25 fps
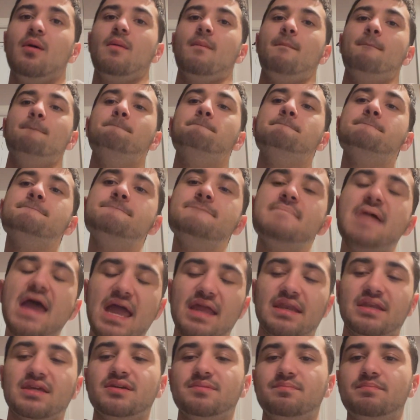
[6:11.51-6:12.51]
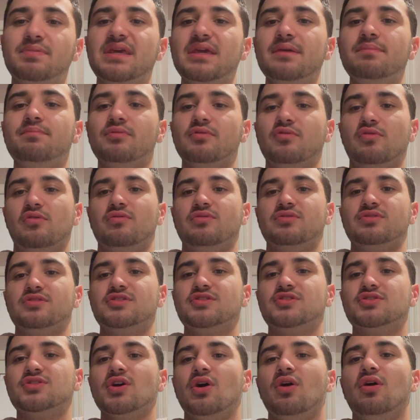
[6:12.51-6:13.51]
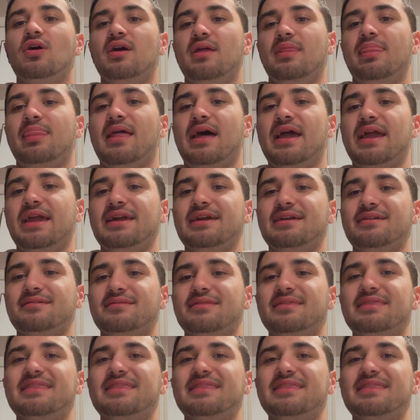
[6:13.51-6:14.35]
Many people saw like